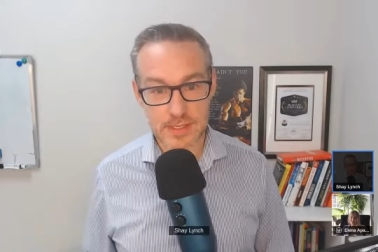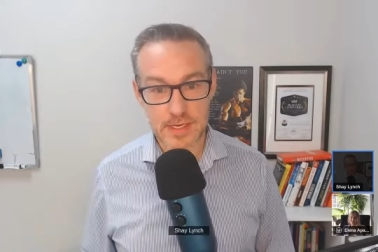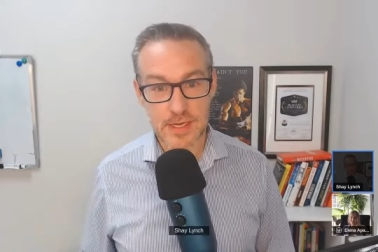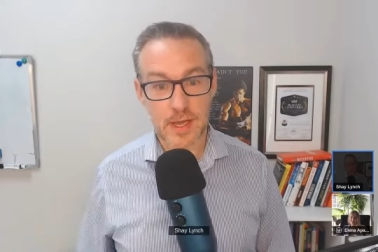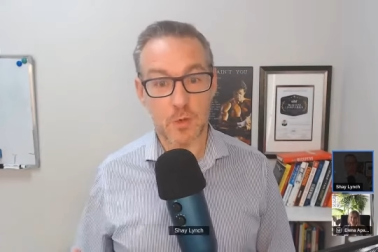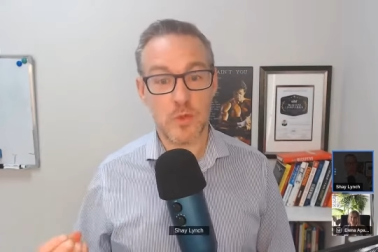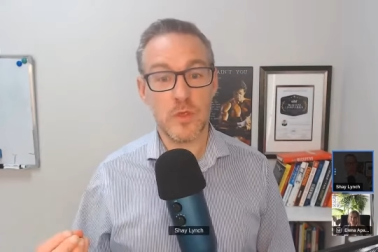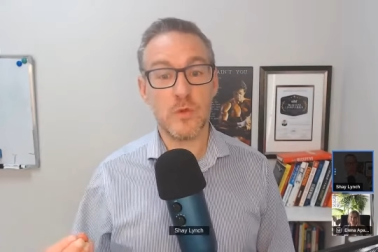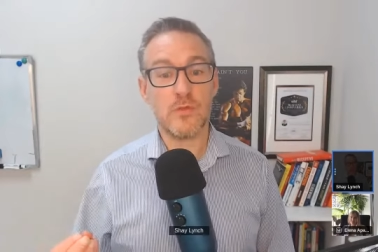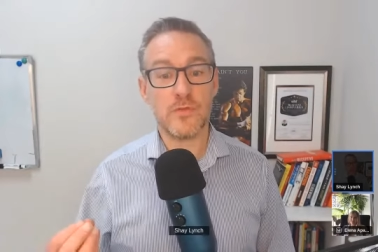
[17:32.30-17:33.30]
And when you
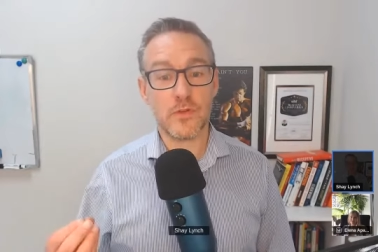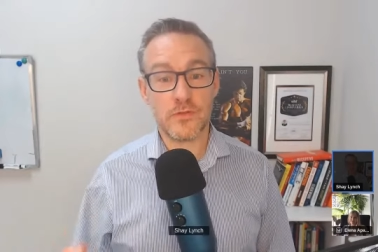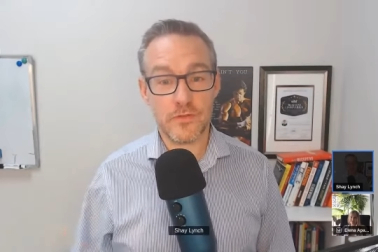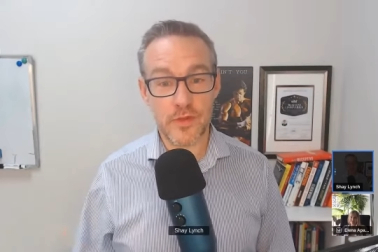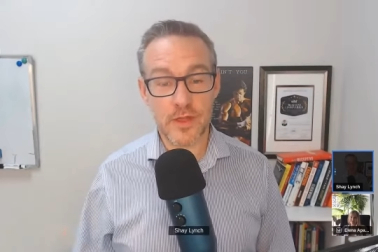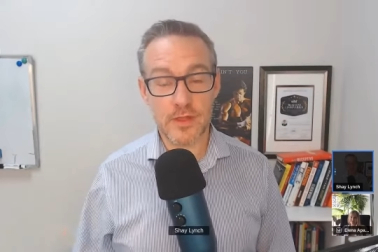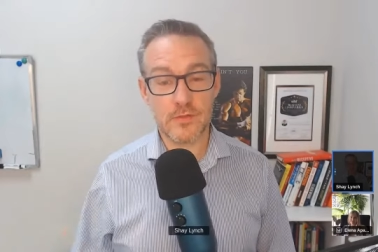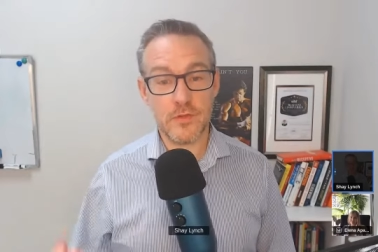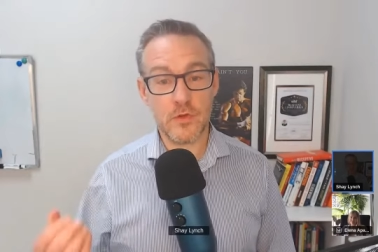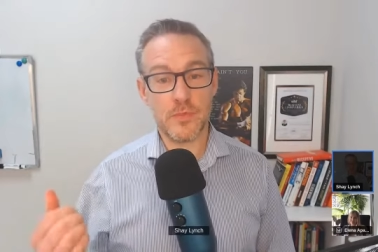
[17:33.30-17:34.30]
are fulfilled, if
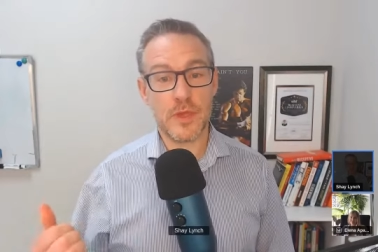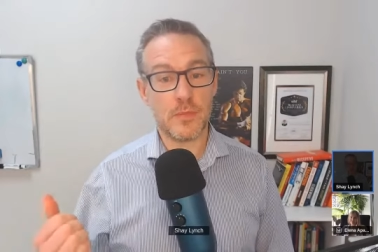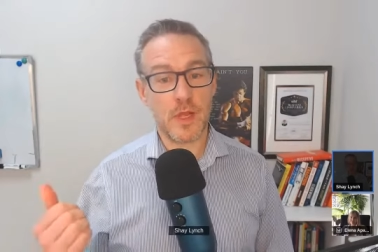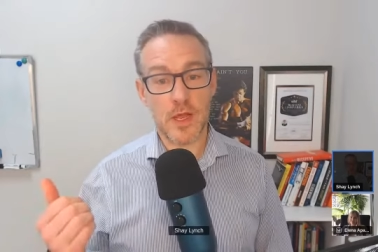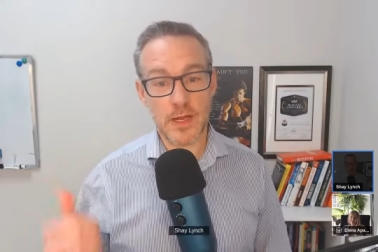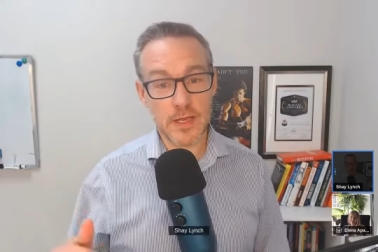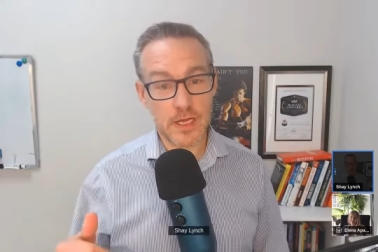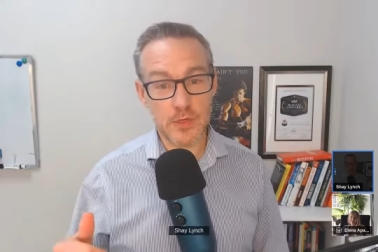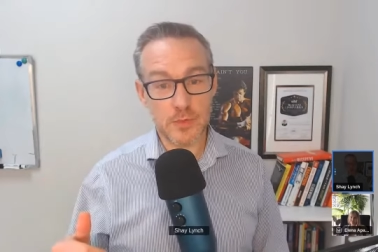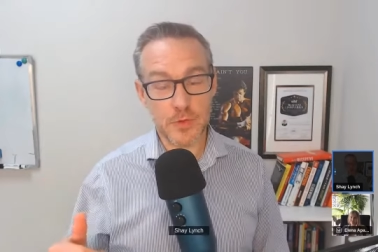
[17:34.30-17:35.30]
you have people highly
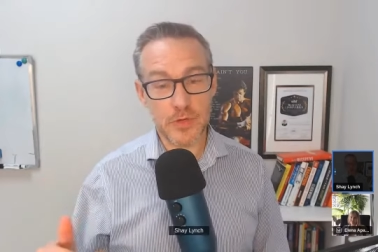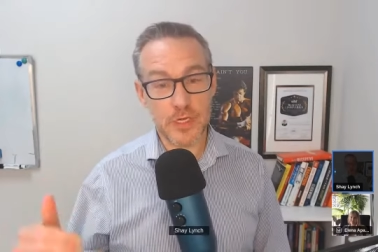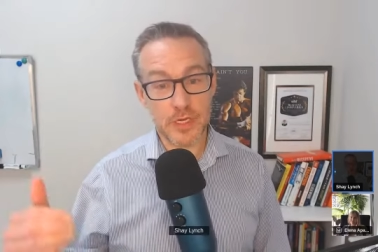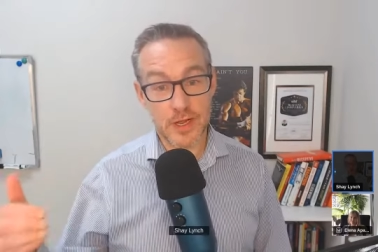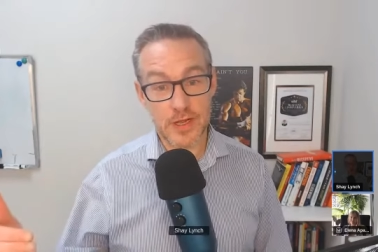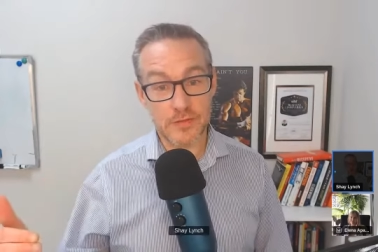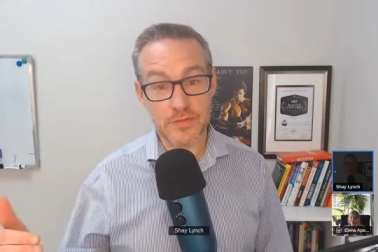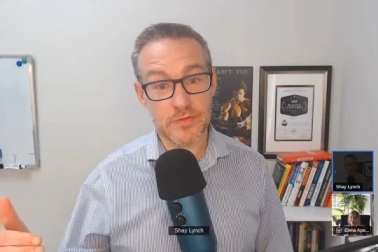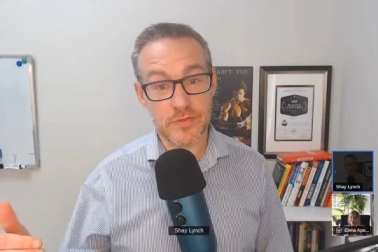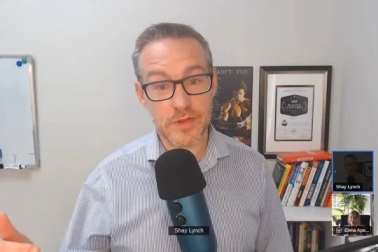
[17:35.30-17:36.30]
contributing and highly
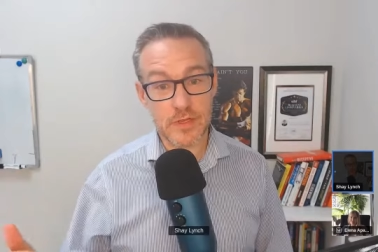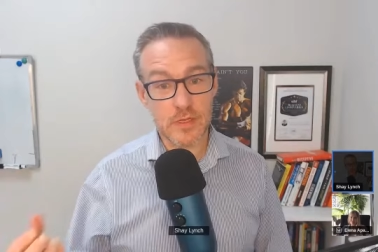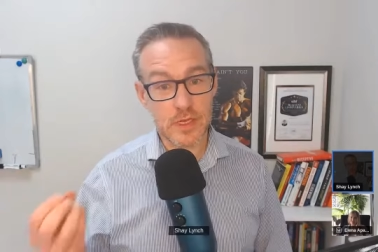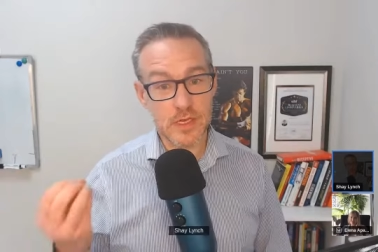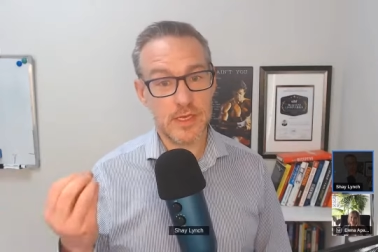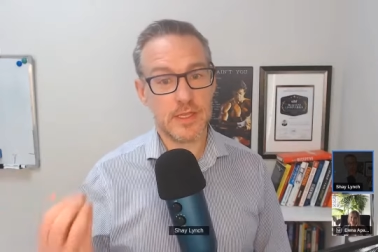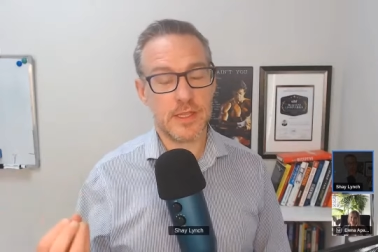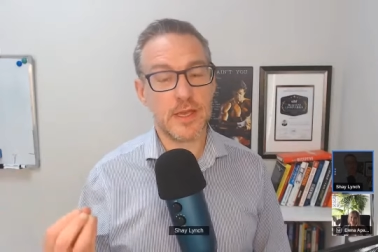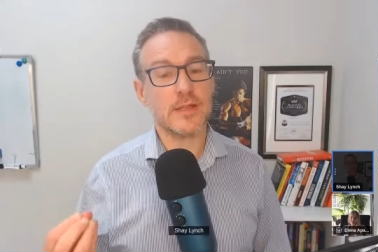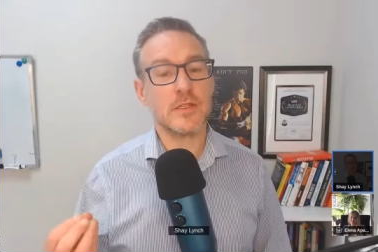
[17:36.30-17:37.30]
fulfilled,
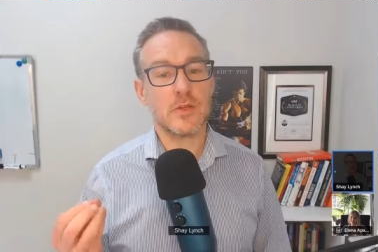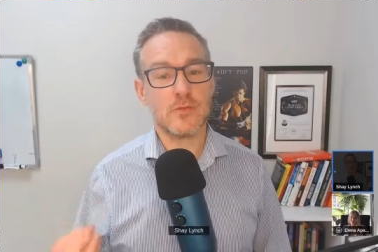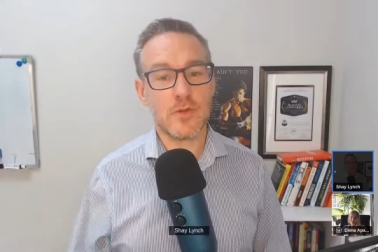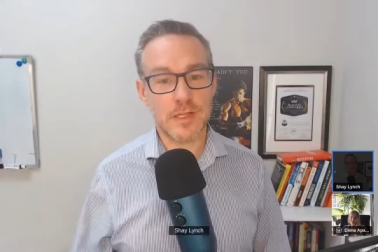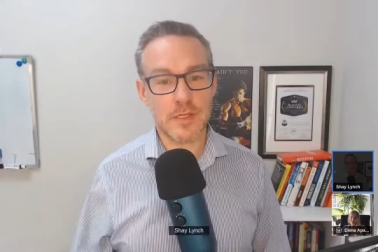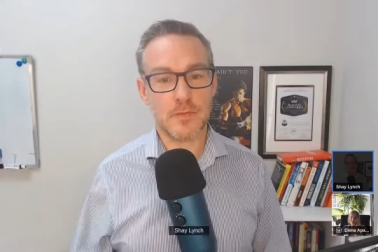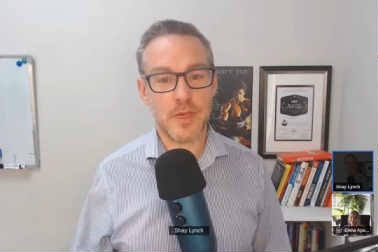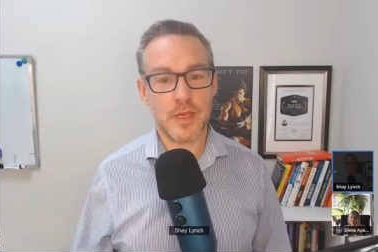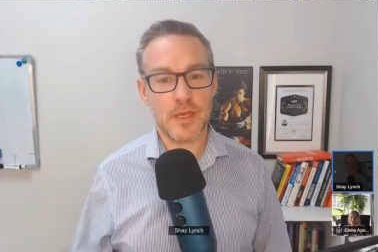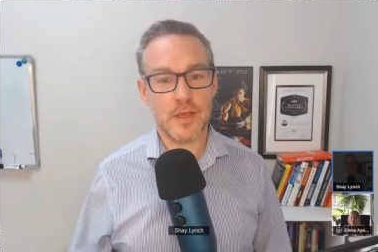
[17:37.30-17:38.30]
that is the
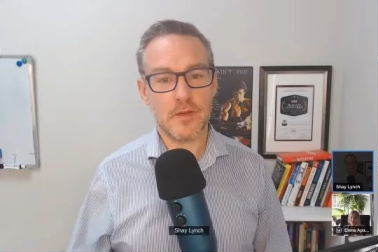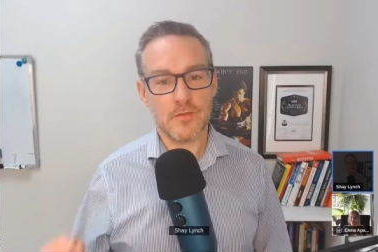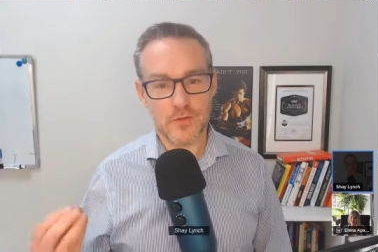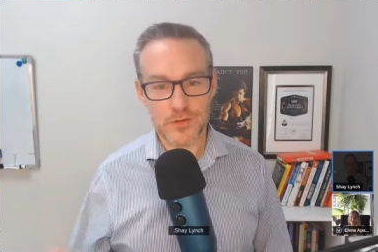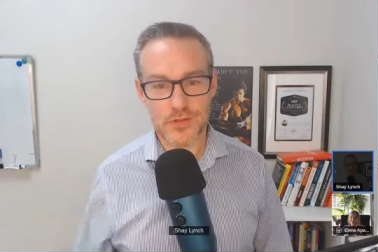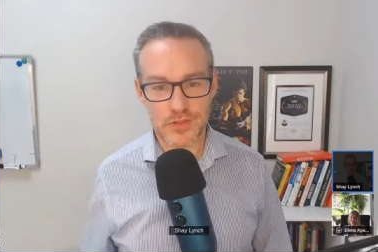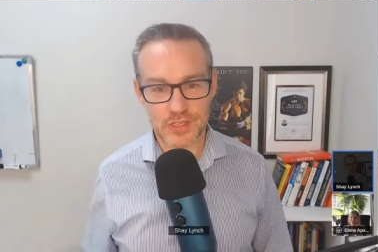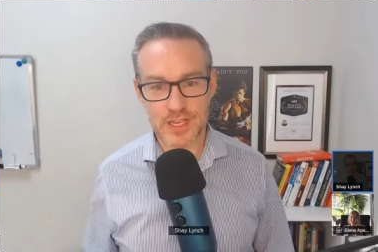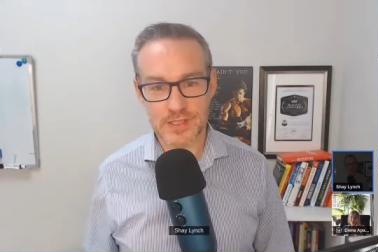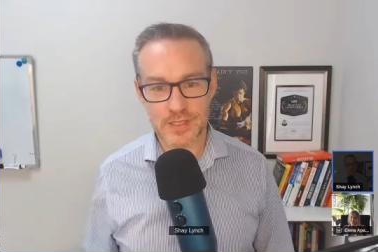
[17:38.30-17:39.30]
recipe for
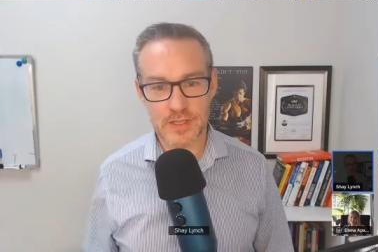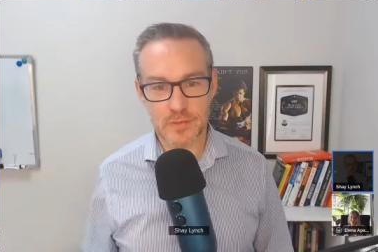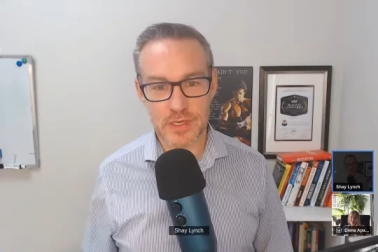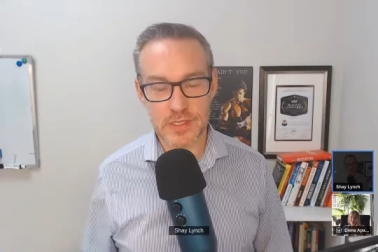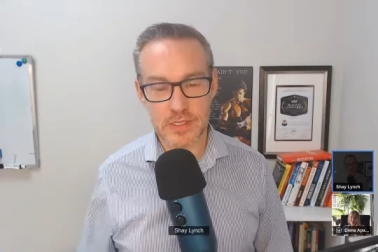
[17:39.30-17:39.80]
success in the business.